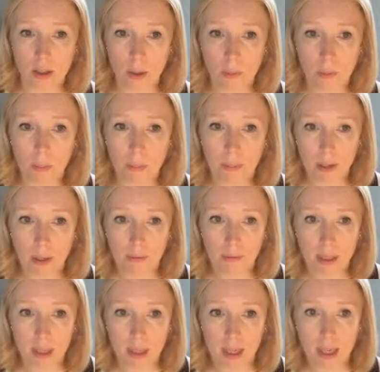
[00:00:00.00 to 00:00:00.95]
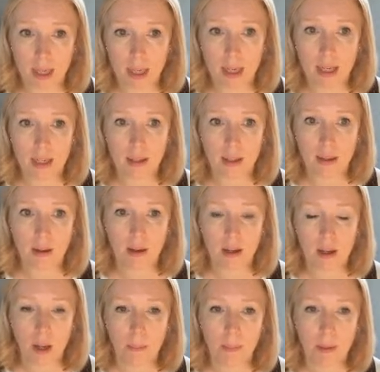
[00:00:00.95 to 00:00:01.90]
come up previously is that
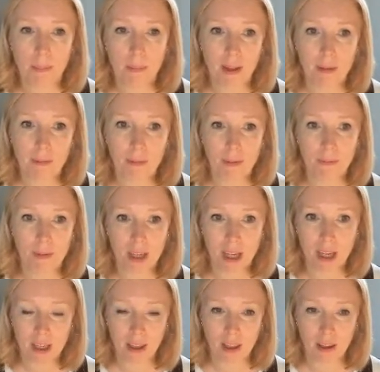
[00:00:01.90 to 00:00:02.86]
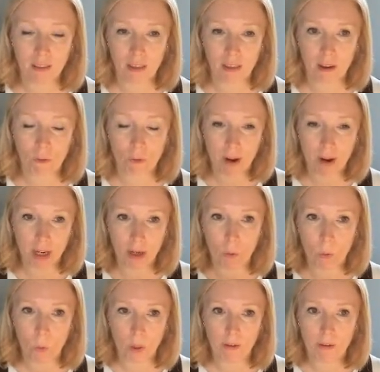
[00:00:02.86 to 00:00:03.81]
people have a fear that they're writing
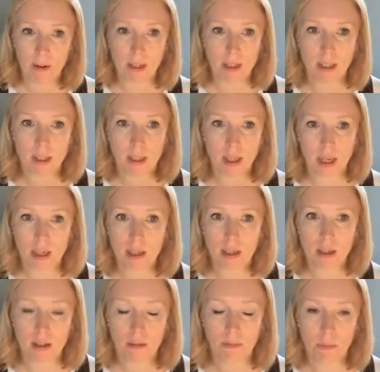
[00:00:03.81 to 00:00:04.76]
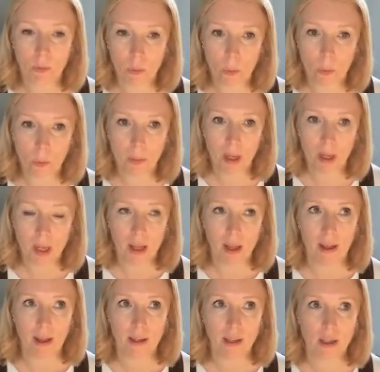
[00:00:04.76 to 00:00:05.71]
all their answers into the form,
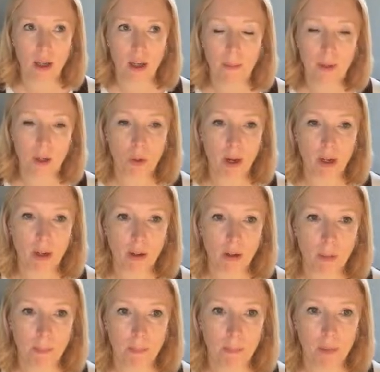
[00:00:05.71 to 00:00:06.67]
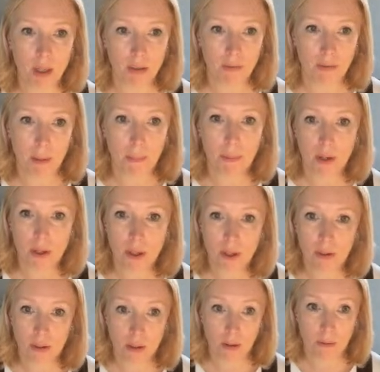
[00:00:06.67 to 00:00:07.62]
and it can be it's very
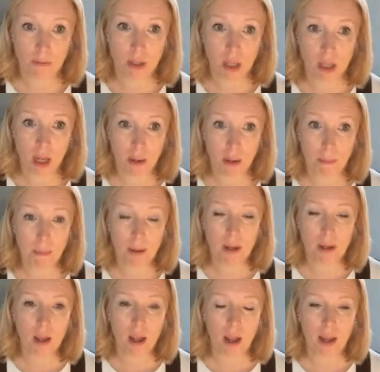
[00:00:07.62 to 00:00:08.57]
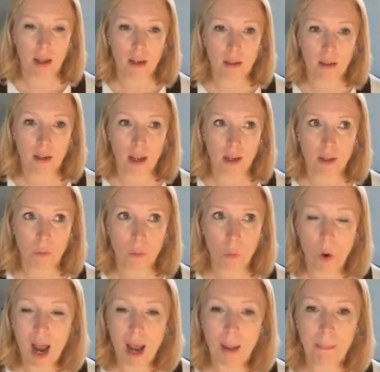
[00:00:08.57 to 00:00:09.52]
personal stuff to them. And
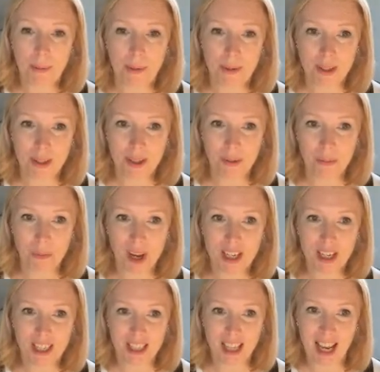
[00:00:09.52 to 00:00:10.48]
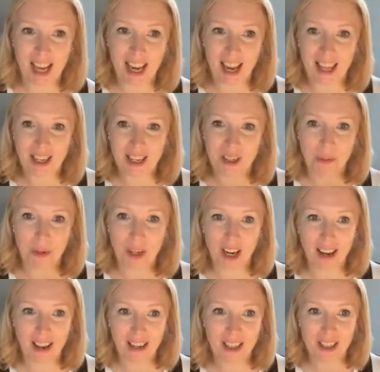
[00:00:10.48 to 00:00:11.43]
what happens, where does that land when it
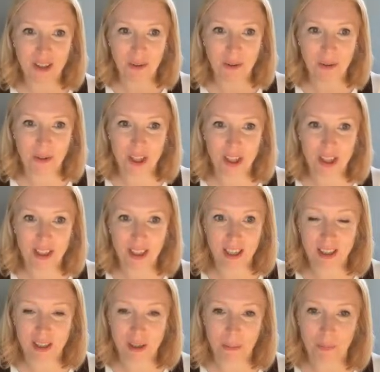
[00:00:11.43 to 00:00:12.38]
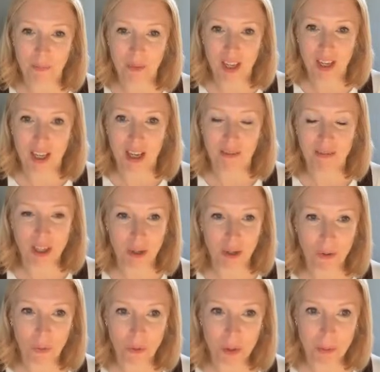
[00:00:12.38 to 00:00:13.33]
lands through into the system if they
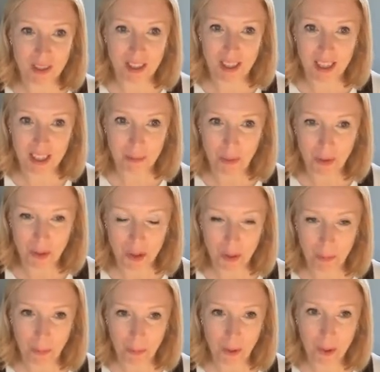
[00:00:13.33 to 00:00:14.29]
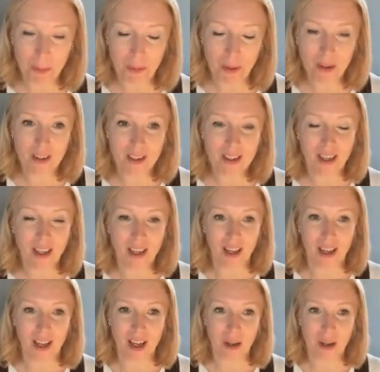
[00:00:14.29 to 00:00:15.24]
don't automatically get booked an appointment?
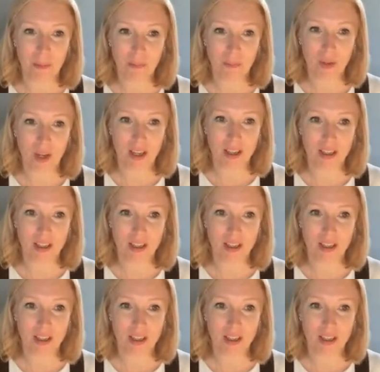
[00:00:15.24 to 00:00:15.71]
And